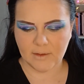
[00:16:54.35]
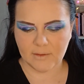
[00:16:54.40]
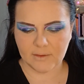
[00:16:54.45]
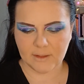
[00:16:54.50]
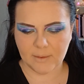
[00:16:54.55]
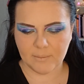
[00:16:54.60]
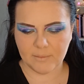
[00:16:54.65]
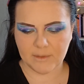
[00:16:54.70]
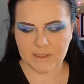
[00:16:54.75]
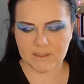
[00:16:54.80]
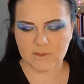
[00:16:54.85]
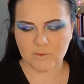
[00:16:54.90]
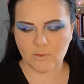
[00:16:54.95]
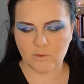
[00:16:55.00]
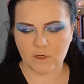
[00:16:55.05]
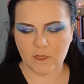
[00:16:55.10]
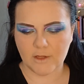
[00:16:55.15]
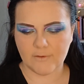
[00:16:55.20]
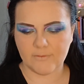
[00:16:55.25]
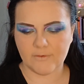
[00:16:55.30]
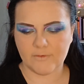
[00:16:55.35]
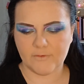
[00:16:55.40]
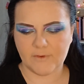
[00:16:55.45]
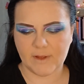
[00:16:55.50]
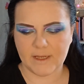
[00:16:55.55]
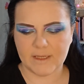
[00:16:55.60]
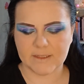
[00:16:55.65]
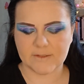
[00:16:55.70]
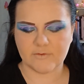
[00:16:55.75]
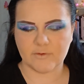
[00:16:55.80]
then mist all over
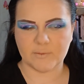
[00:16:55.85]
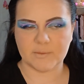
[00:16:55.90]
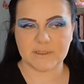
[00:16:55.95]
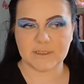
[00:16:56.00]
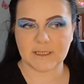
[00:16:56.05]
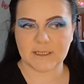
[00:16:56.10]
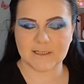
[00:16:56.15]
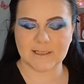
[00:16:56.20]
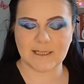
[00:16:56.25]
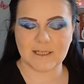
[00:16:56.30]
face from 6